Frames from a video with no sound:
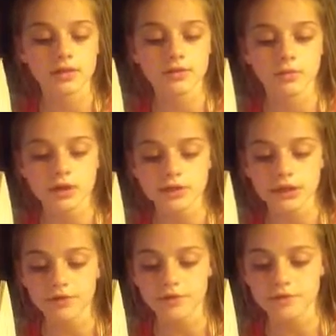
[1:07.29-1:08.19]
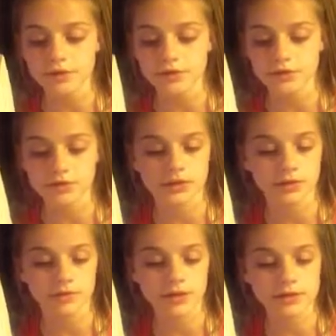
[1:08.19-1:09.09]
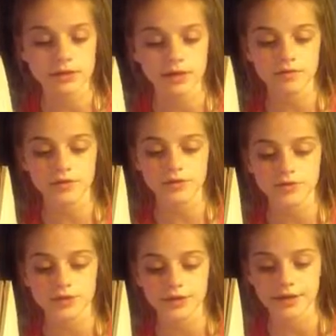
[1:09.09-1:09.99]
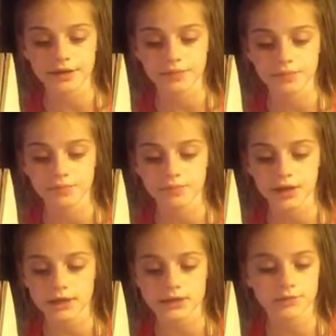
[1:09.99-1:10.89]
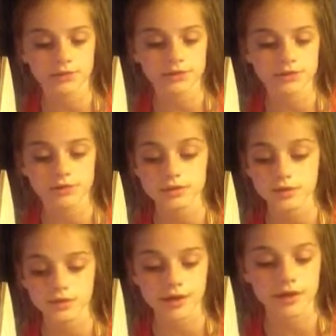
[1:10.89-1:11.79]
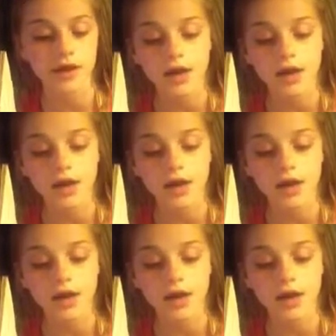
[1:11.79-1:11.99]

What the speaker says: They rushed out the front door. They ran down the street in bright summer sunlight.